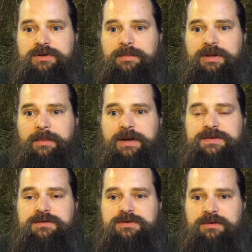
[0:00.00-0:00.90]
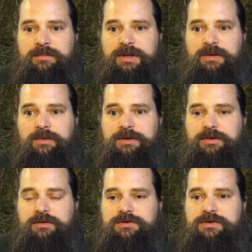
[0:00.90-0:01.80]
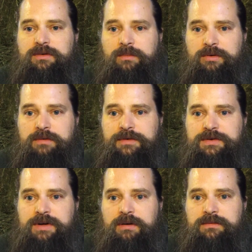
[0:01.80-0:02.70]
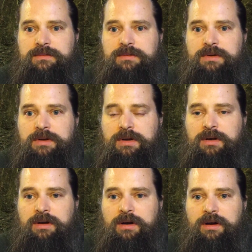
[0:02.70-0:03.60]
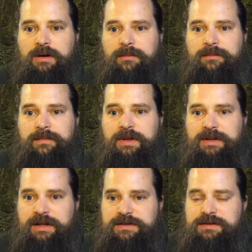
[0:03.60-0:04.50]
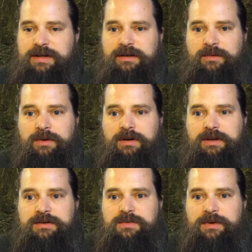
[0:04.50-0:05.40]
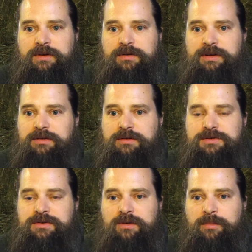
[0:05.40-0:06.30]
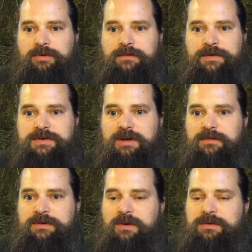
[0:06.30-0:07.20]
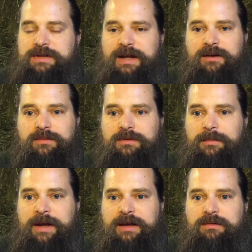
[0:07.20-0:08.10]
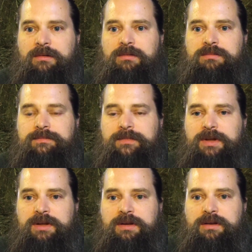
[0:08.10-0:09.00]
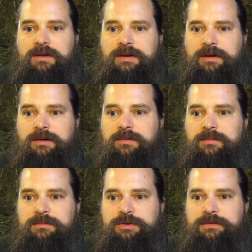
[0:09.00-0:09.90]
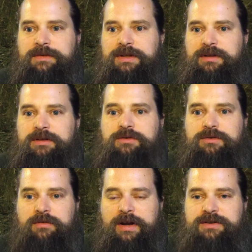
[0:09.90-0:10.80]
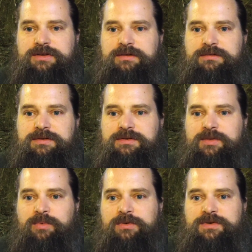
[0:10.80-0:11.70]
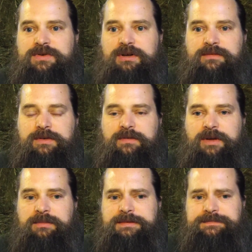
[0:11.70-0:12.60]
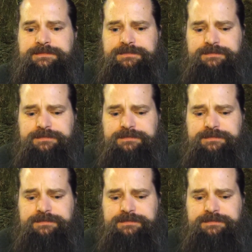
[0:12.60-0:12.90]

you to be the best that you can be. We encourage you to improve yourself. And that's exactly what it is. We don't encourage you to improve yourself going down the bad hole. Move in a good direction to support yourself and your family.